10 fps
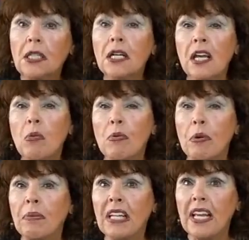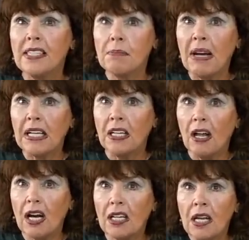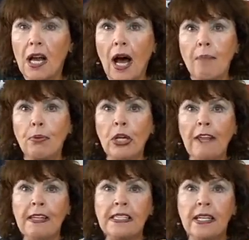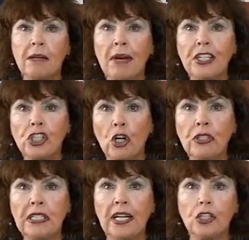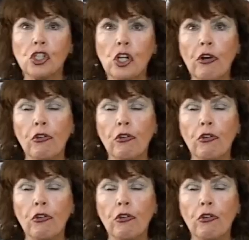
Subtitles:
He will replace my clock. I'm putting this in my show today to show